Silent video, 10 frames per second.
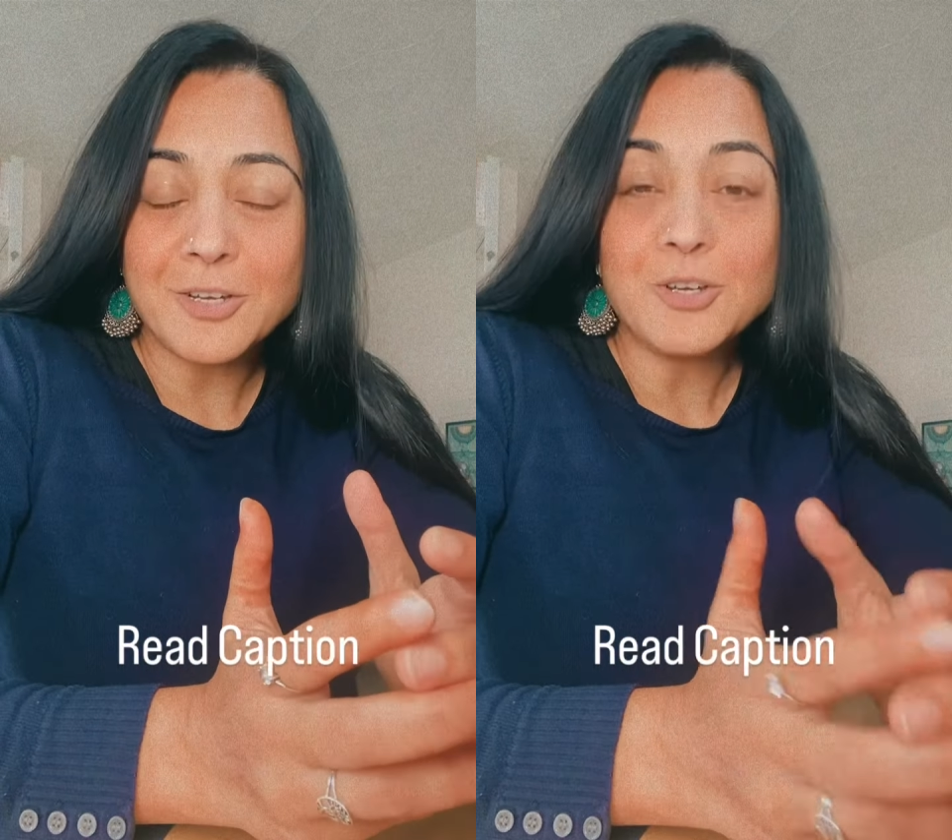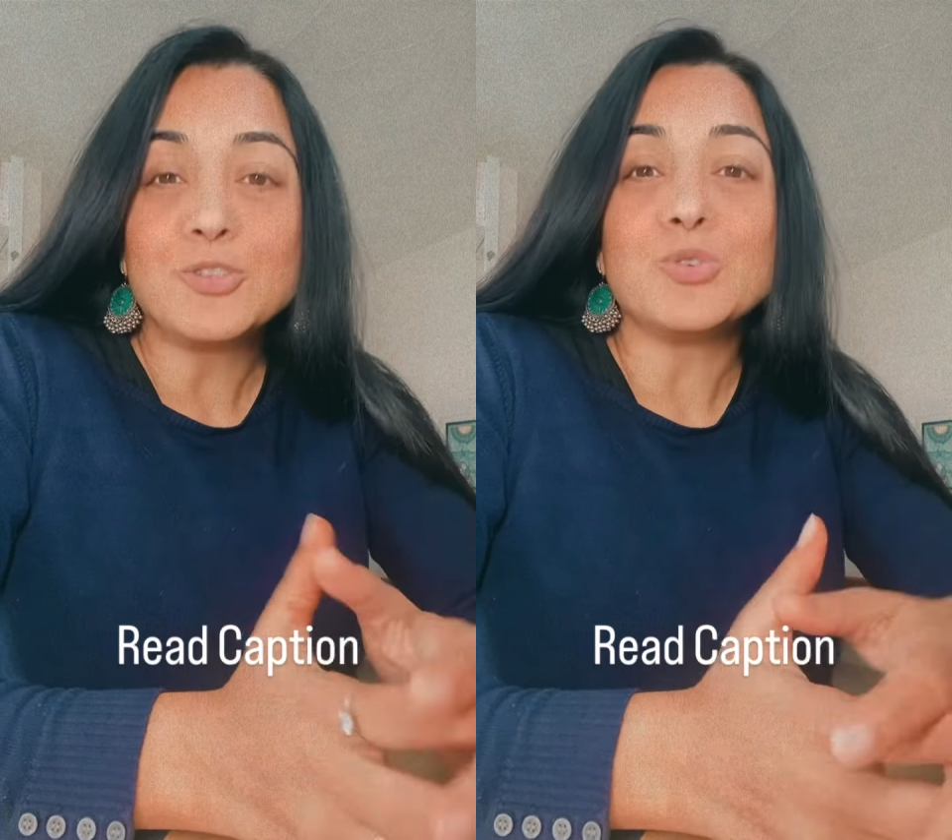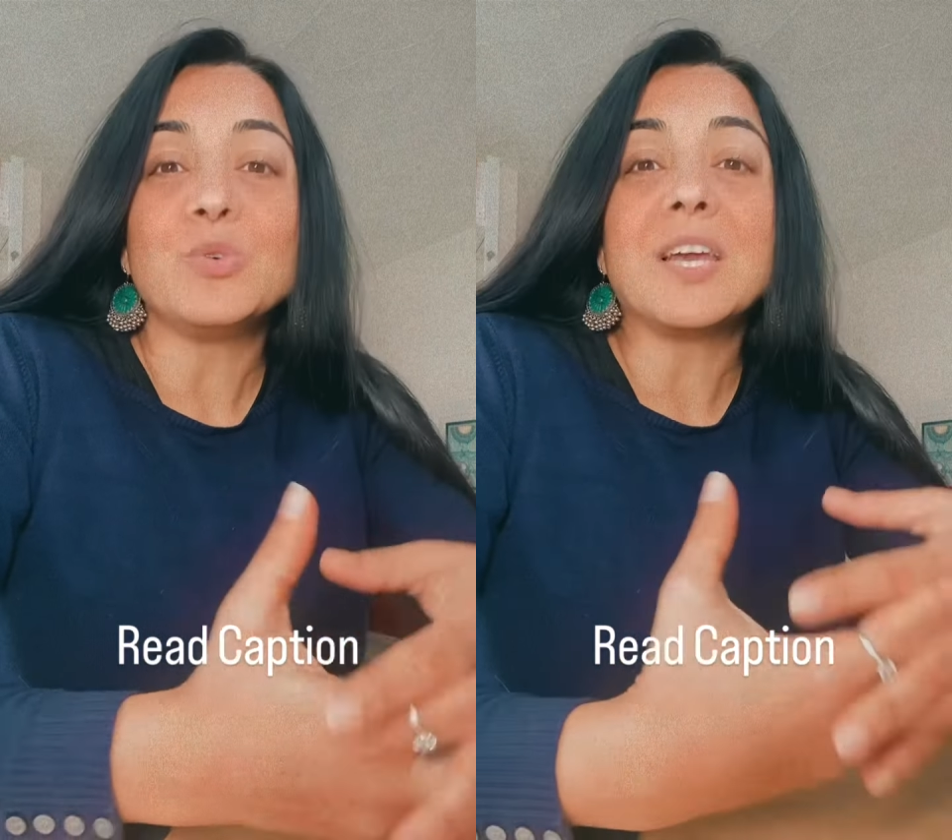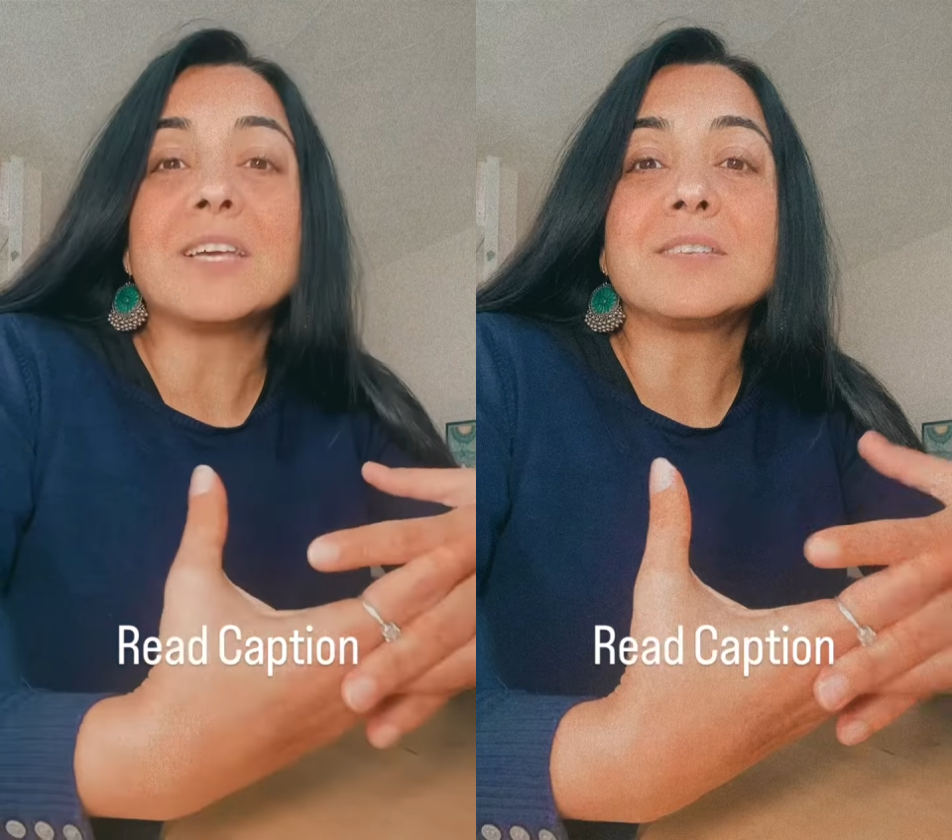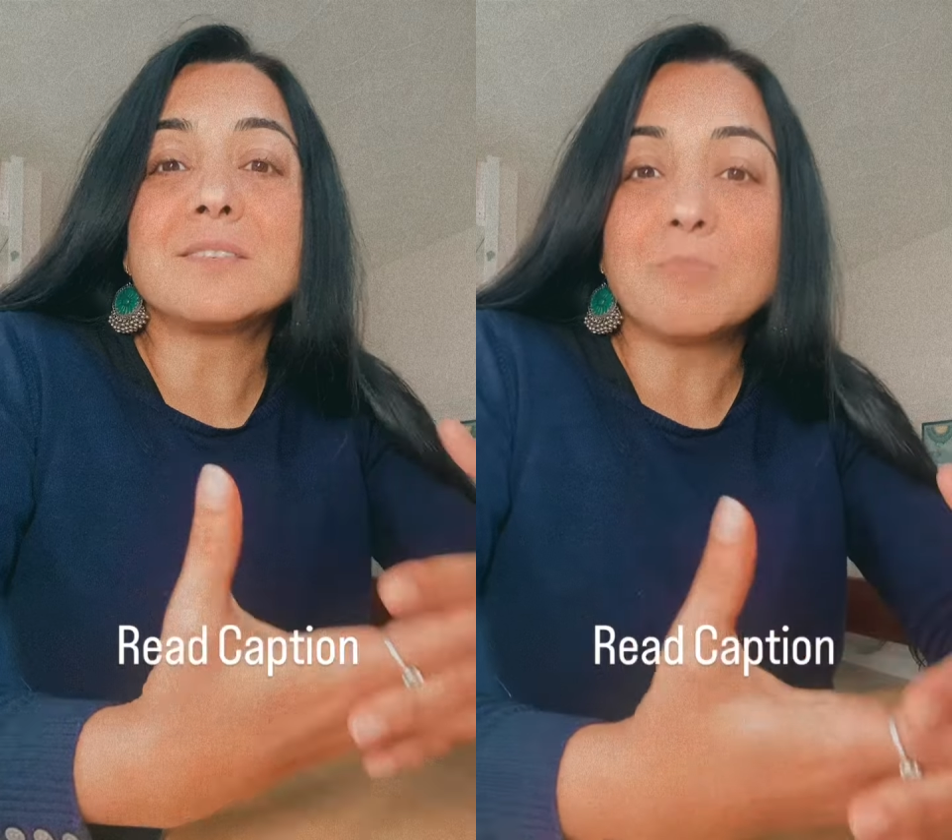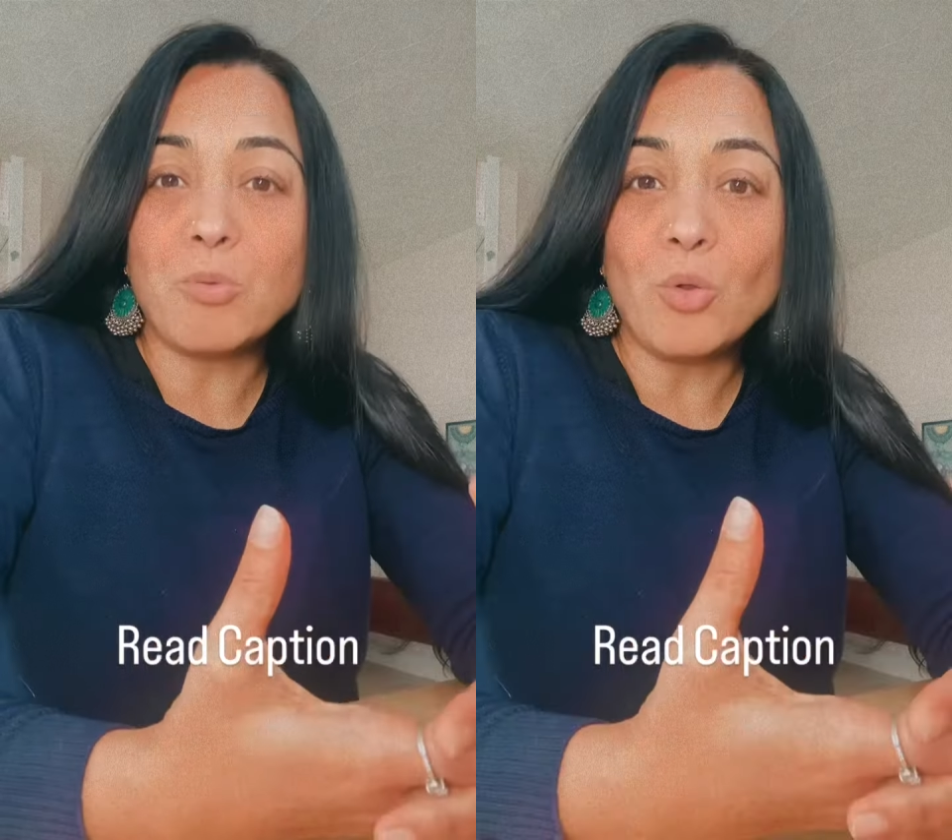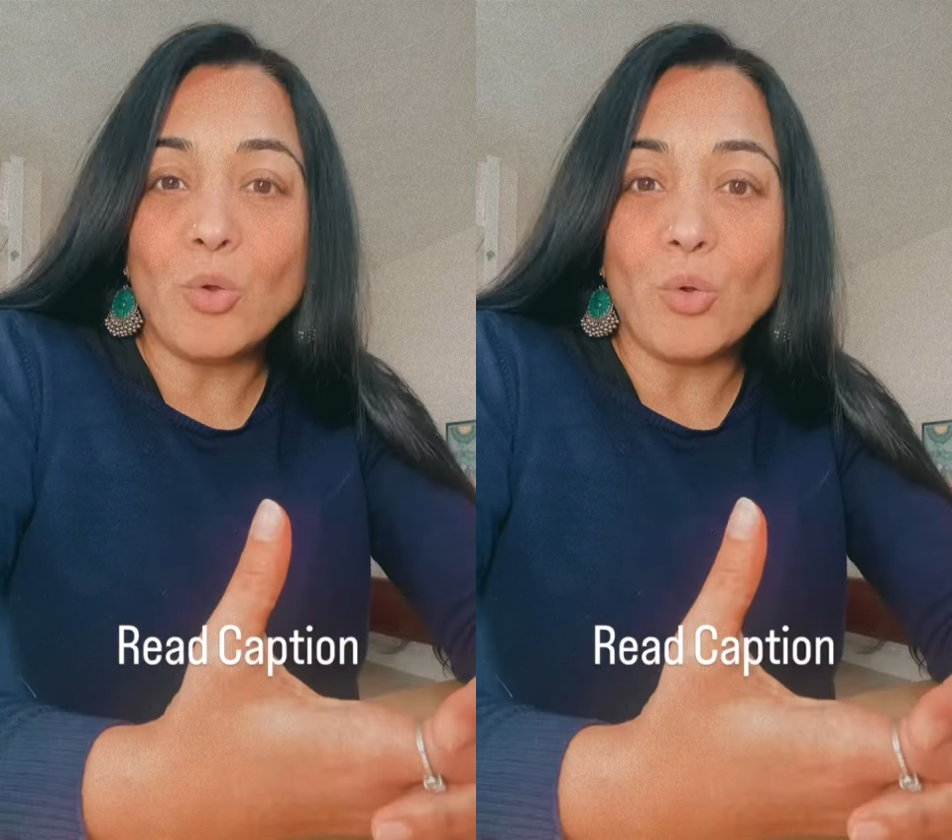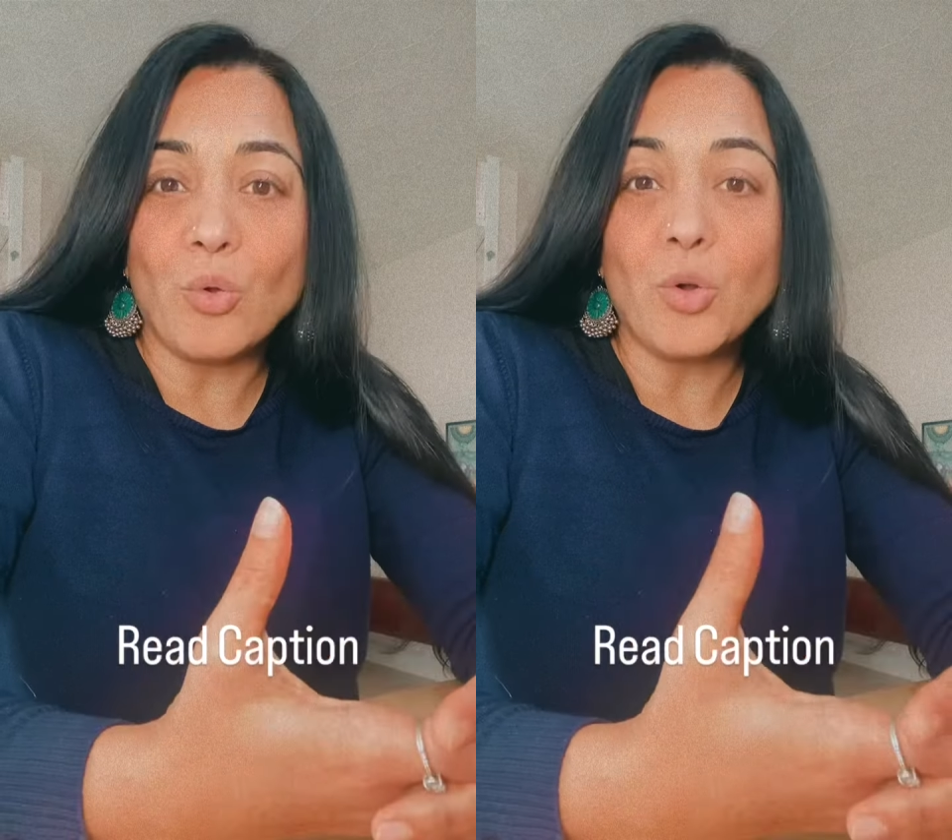to
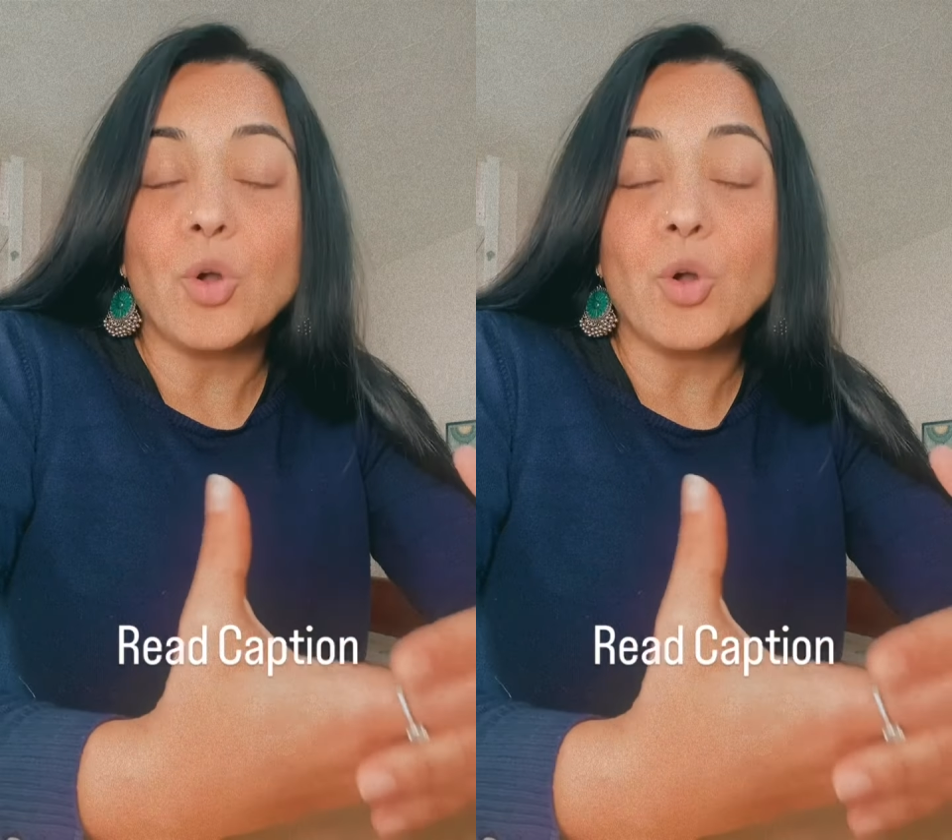explore